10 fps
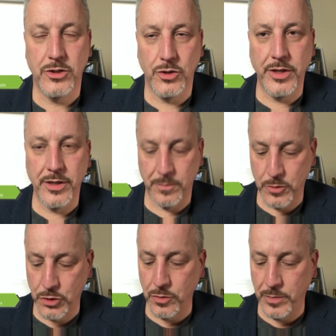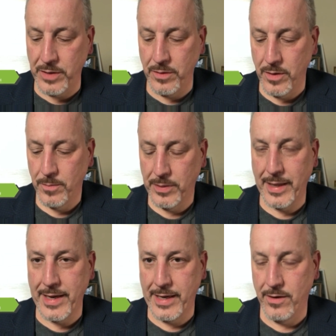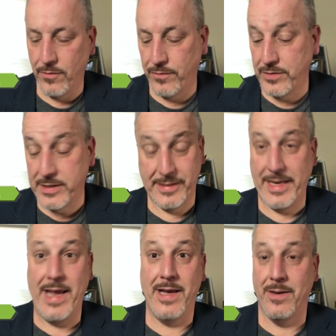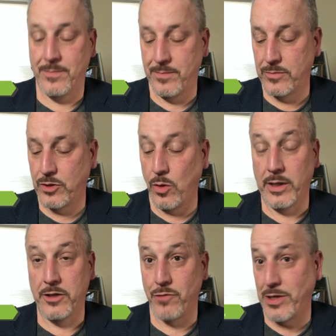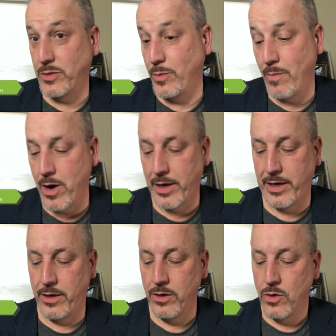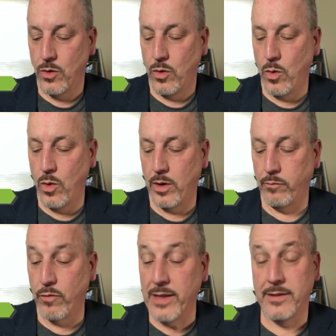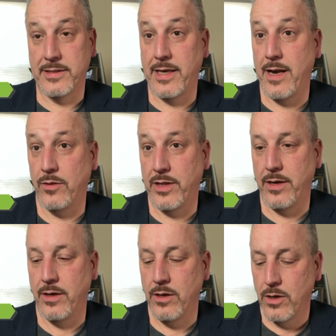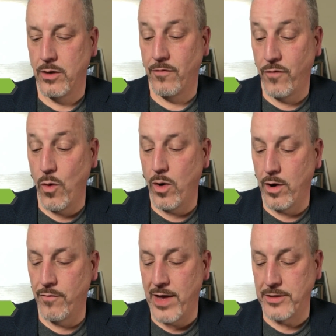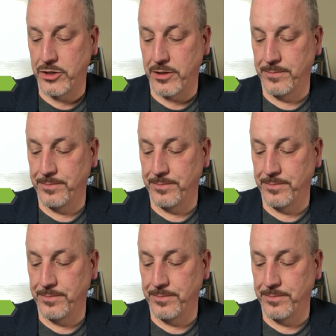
So there should be plenty of TAM, totally addressable market, or real estate out there for a venture.